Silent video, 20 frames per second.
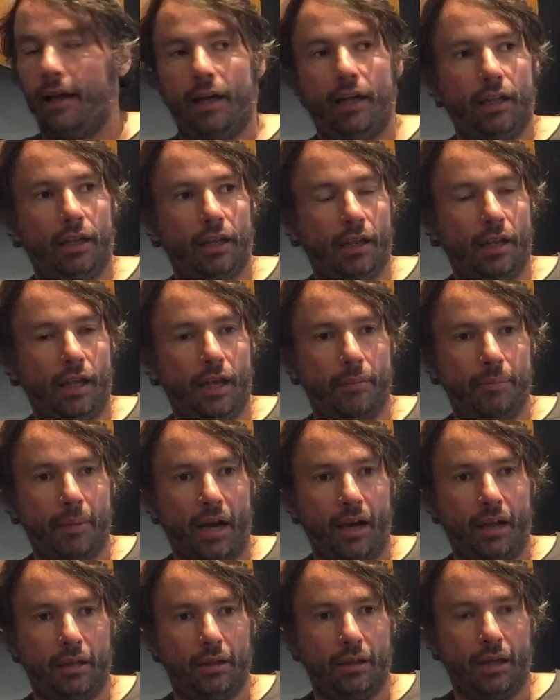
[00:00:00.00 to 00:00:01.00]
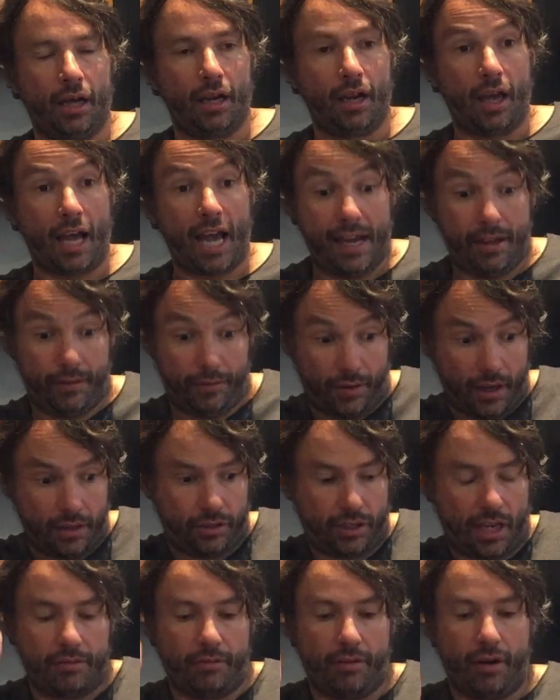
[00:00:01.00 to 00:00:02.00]
I'll
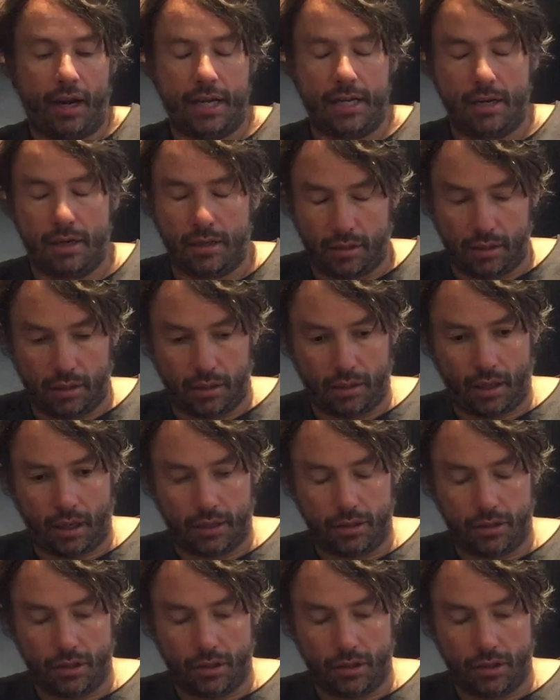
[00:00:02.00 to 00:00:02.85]
say, right, I